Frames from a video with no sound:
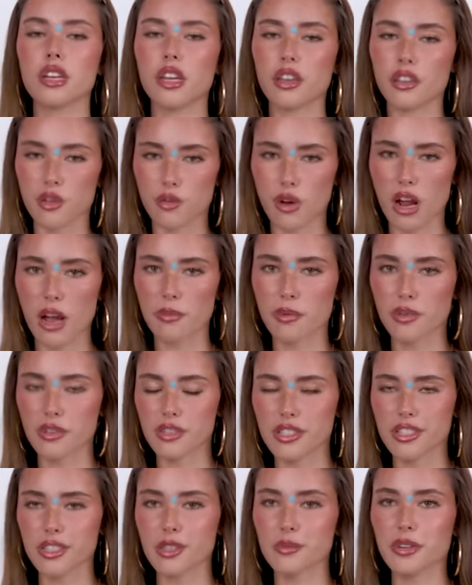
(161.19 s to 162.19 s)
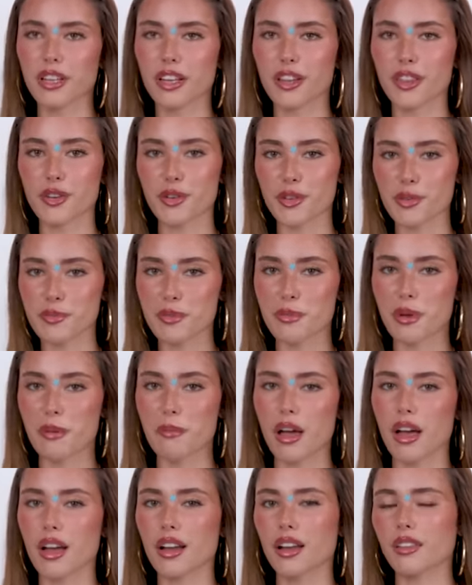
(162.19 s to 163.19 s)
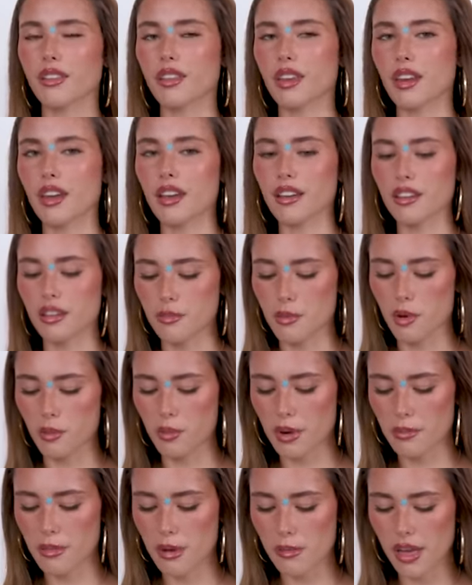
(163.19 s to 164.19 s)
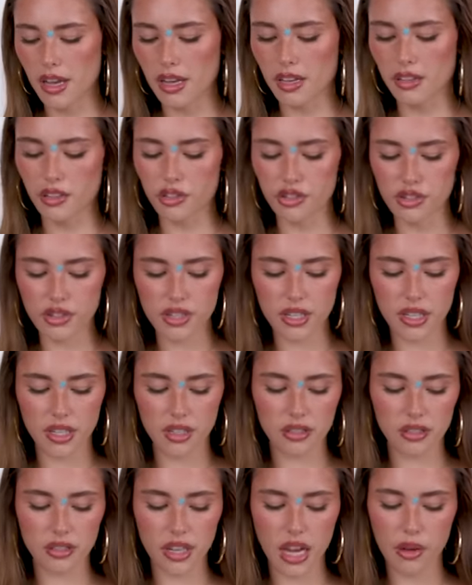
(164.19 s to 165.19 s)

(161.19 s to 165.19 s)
in the wrapper still, but I'll throw them in my bag and then I end up opening my bag and they're just like